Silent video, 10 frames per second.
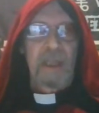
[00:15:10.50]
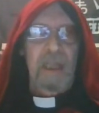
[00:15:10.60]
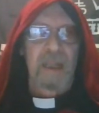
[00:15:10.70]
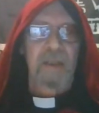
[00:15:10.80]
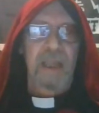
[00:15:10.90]

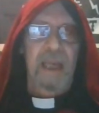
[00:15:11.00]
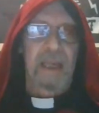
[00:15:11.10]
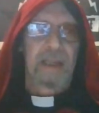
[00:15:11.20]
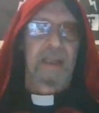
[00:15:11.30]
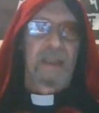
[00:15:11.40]
And
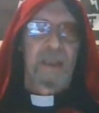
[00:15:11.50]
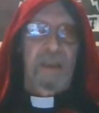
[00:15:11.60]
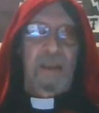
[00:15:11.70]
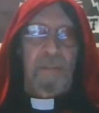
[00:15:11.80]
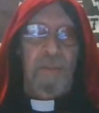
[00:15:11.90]
okay,
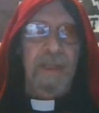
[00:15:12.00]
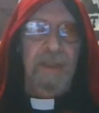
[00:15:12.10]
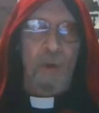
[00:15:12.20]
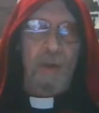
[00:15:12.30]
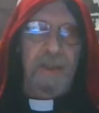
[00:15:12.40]

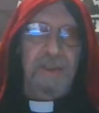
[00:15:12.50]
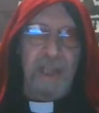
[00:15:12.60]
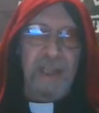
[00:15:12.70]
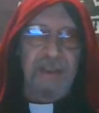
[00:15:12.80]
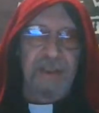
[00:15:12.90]
bringing
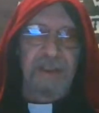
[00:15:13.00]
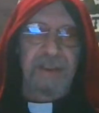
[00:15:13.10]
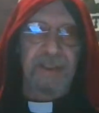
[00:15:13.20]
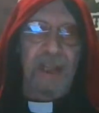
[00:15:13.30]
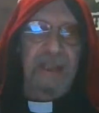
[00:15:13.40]
organization
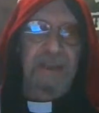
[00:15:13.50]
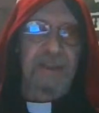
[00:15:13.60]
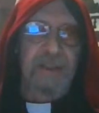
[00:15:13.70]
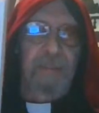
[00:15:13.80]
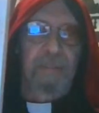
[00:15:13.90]
into
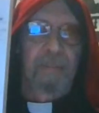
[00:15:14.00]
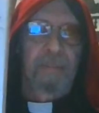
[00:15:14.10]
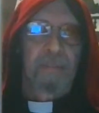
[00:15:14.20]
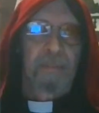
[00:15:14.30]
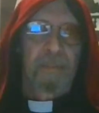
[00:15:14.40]
Satanism.
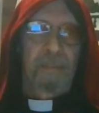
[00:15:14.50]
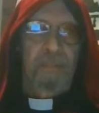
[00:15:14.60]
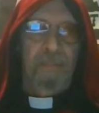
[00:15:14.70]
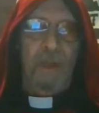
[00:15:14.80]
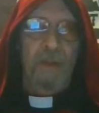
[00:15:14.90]

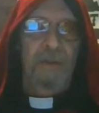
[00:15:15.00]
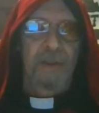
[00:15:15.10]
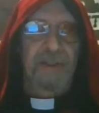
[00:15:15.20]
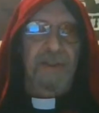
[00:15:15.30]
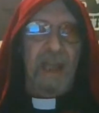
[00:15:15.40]

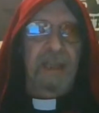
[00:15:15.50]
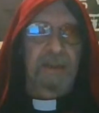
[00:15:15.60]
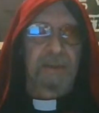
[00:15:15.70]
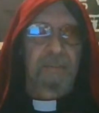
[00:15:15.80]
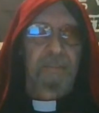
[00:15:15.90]
Brotherhood of
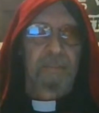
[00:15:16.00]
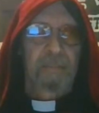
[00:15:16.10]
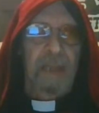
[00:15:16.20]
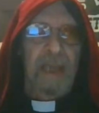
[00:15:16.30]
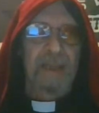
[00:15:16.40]
Satan
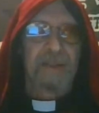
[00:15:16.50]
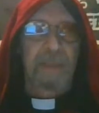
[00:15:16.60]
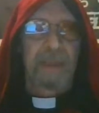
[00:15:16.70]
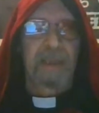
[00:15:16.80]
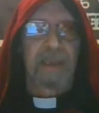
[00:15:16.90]
has a
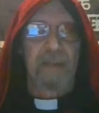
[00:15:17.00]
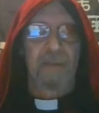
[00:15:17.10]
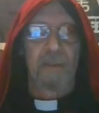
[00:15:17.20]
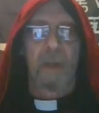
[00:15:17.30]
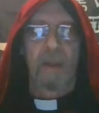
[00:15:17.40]
meeting
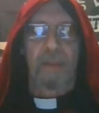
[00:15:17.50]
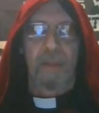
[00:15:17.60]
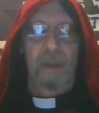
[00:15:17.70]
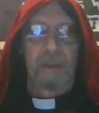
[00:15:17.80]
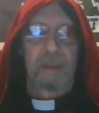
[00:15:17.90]
every month
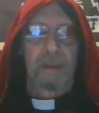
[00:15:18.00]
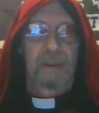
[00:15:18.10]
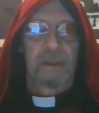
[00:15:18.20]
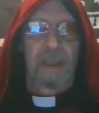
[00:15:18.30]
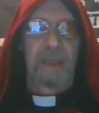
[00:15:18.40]

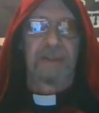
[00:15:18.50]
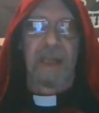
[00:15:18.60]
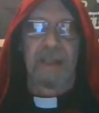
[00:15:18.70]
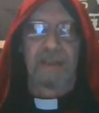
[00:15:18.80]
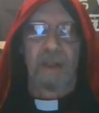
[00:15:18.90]
at the
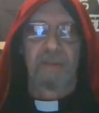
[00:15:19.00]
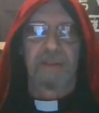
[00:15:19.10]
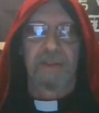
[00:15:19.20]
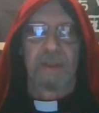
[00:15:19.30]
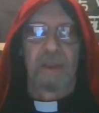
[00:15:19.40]
National
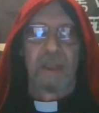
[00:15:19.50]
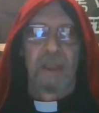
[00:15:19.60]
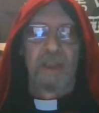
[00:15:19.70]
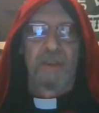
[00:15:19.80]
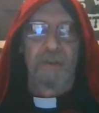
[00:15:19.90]
Office.
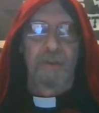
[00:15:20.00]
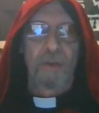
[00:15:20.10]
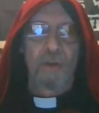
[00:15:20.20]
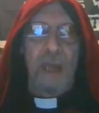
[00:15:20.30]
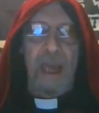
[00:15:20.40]

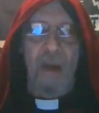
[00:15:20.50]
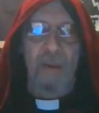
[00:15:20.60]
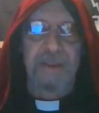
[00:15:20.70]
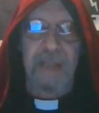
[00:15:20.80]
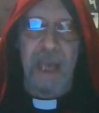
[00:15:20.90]
Drew
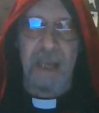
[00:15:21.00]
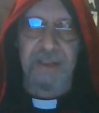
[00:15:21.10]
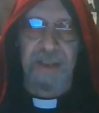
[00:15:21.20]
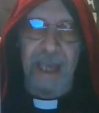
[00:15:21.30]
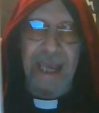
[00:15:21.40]
always
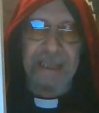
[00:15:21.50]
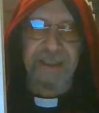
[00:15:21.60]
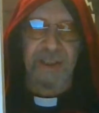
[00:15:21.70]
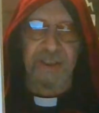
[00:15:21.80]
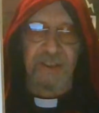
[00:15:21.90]
has an A
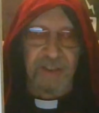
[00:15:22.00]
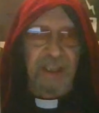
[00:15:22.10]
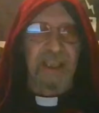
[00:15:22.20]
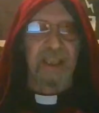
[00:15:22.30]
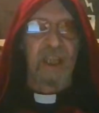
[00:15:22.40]
to
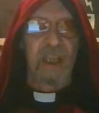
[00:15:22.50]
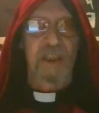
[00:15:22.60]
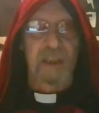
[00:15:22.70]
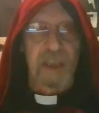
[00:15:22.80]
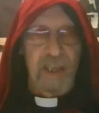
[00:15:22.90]
Z
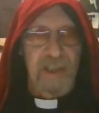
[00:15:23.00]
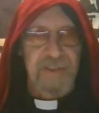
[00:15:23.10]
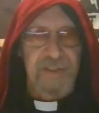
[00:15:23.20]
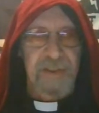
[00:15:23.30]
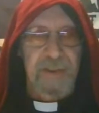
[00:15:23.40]

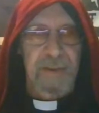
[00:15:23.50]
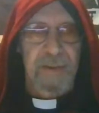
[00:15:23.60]
list